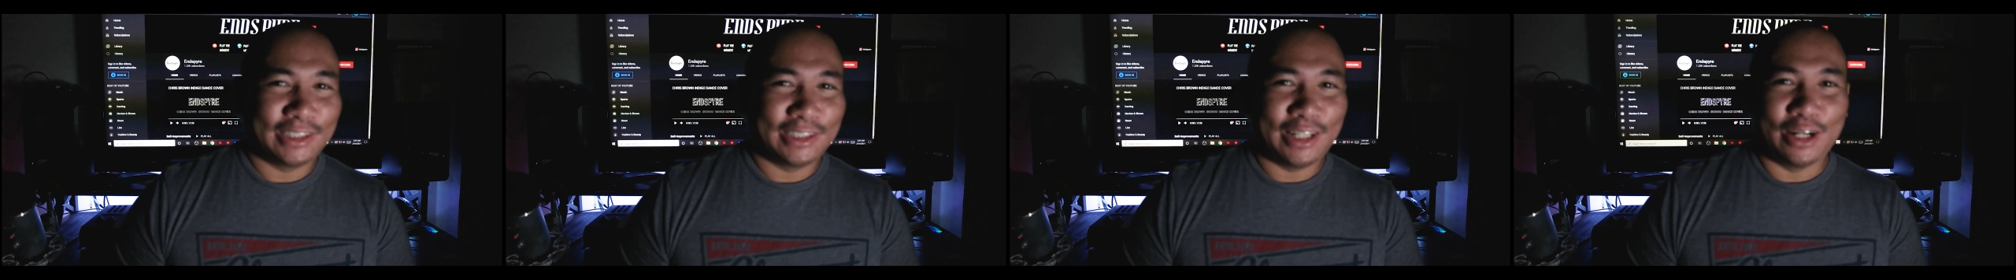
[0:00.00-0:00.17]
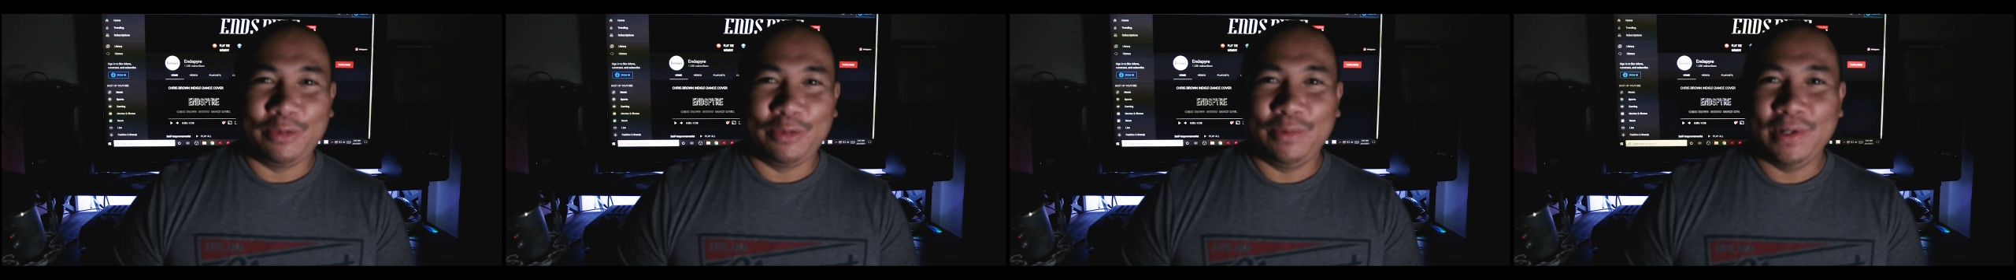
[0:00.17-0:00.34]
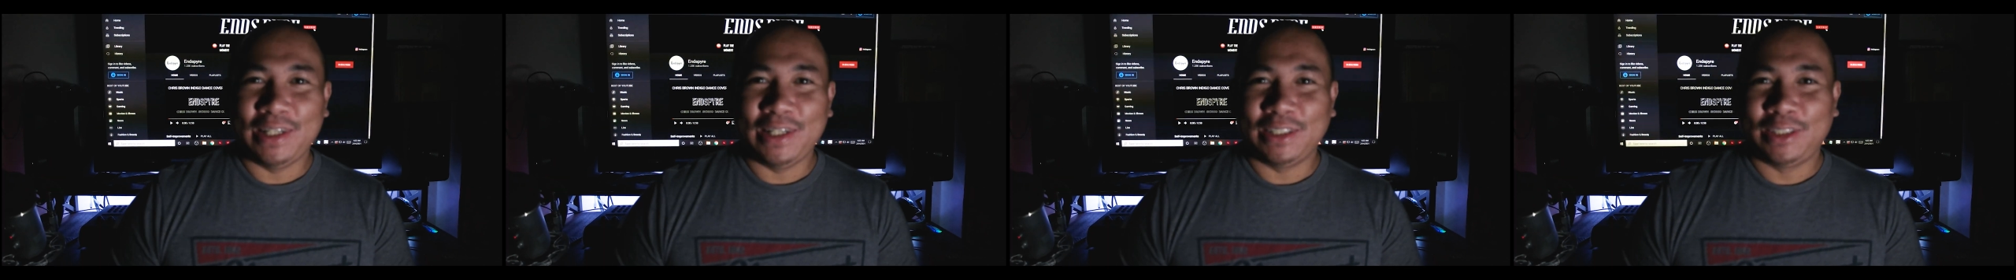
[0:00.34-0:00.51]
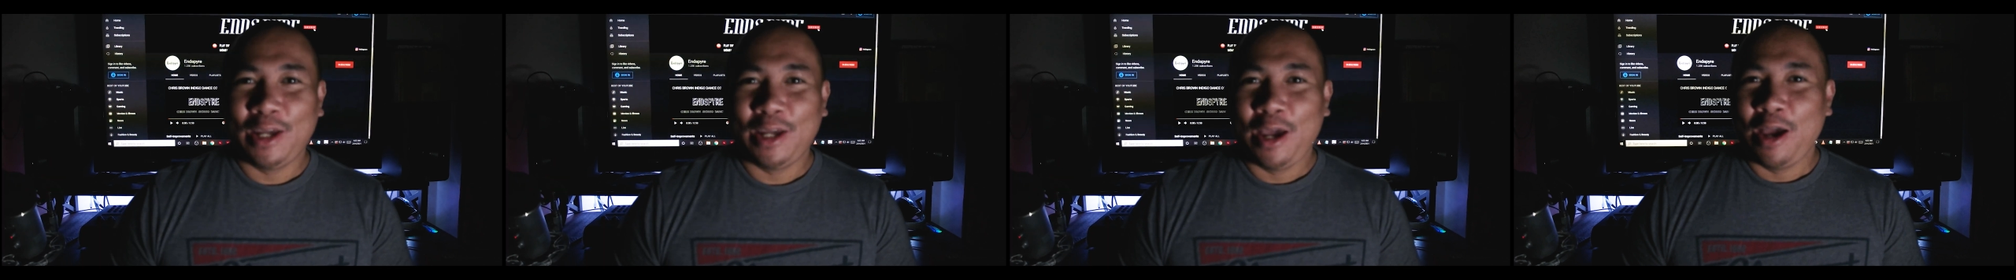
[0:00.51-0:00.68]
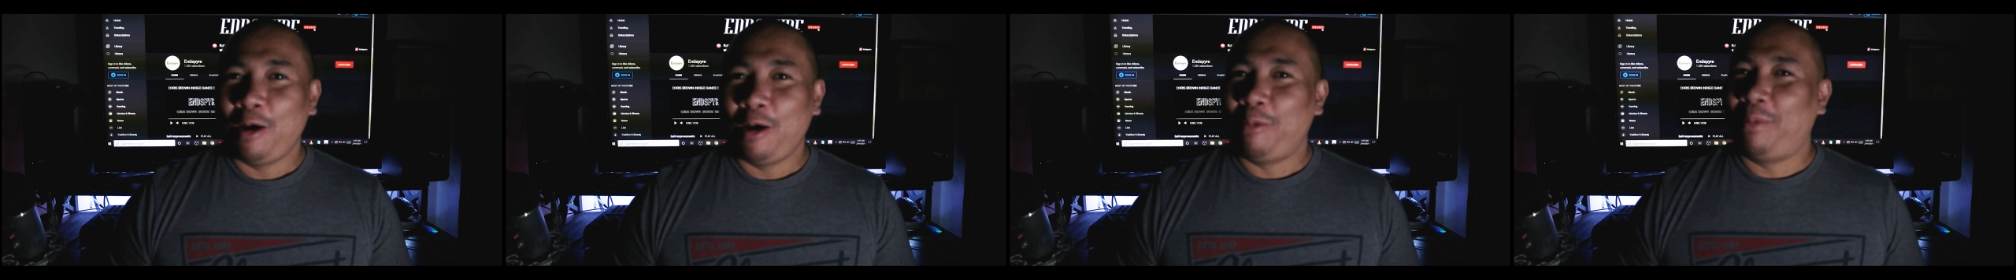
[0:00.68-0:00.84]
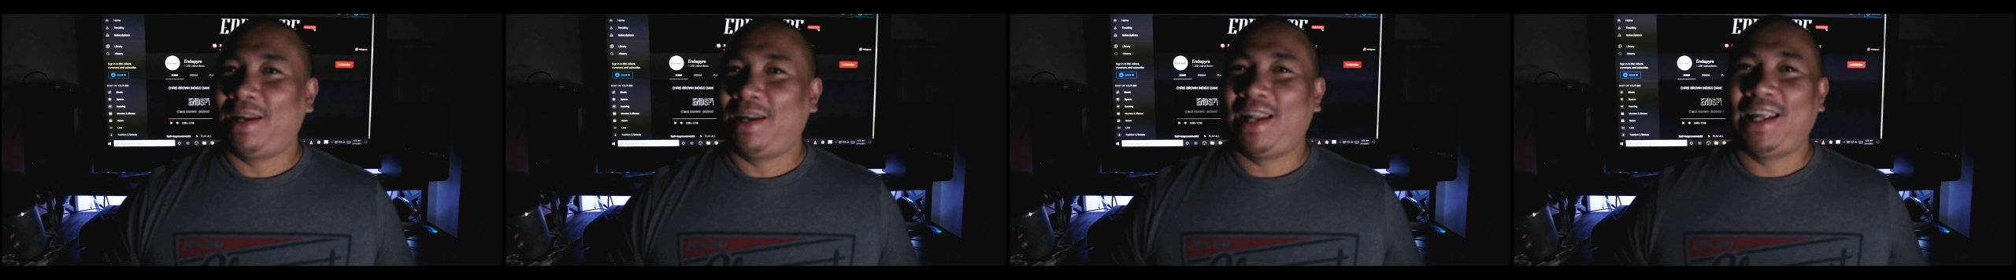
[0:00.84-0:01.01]
that risk.
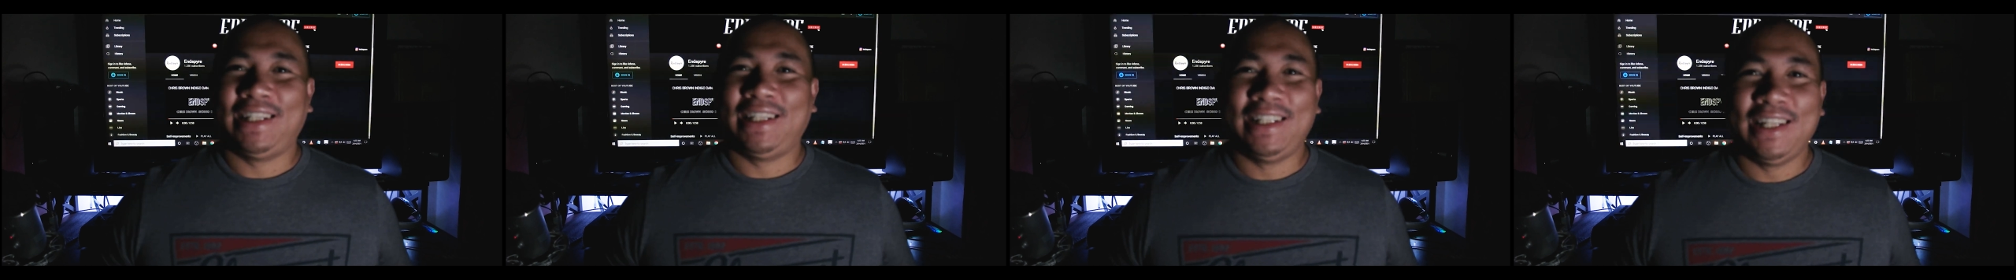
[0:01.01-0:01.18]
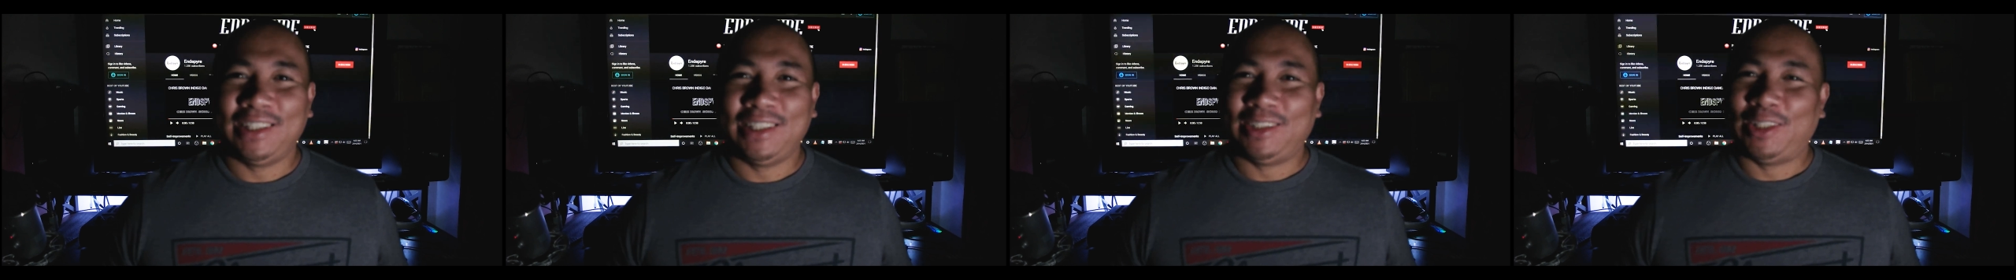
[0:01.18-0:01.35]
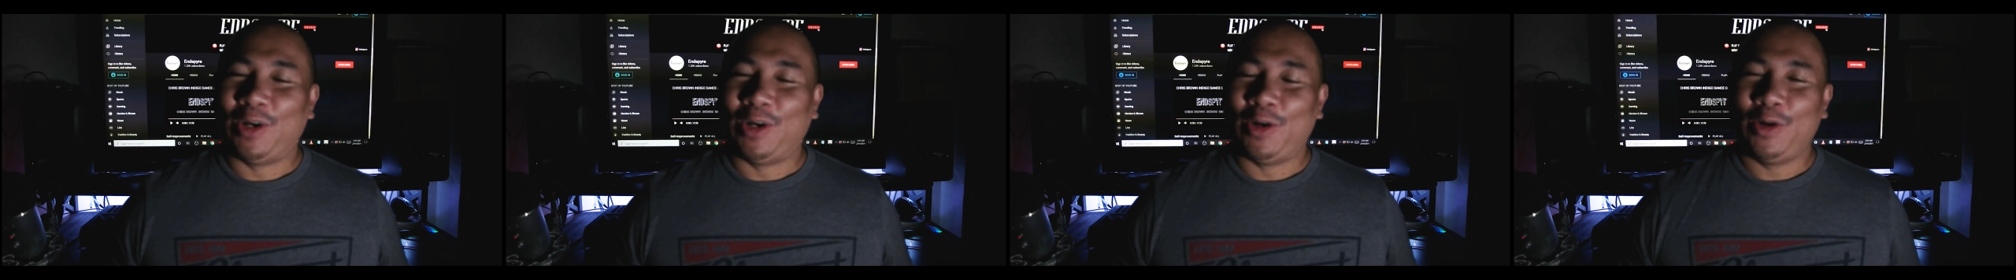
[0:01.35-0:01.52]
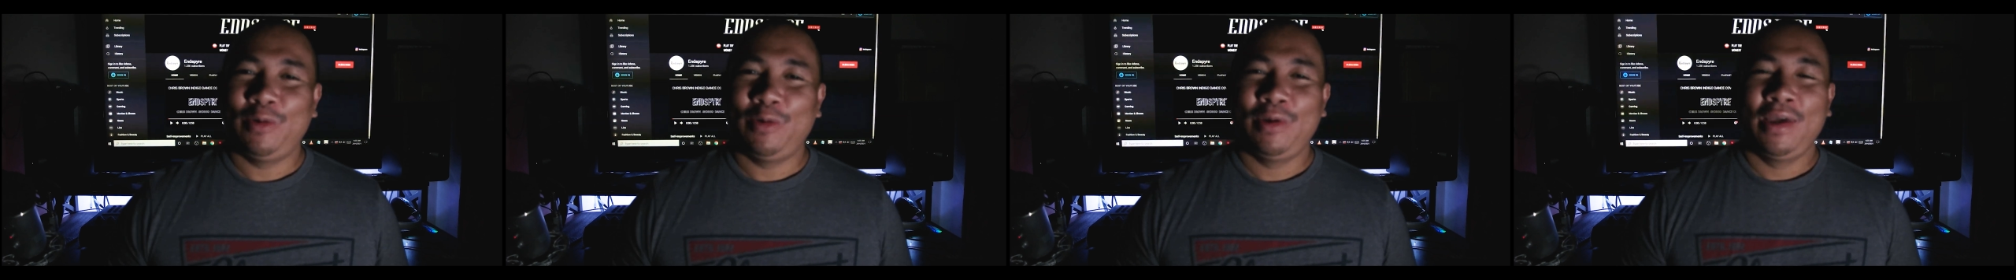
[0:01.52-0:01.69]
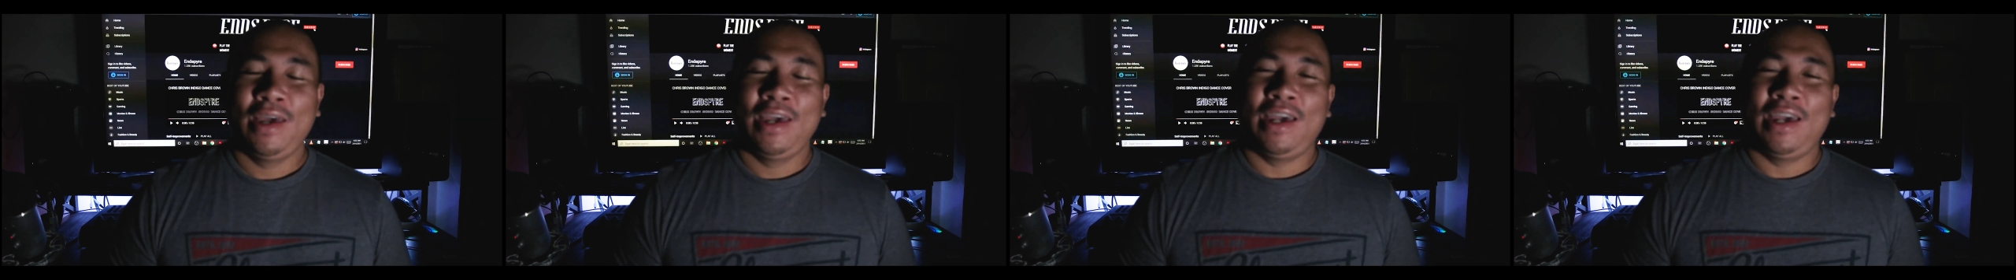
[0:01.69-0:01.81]
But I did though.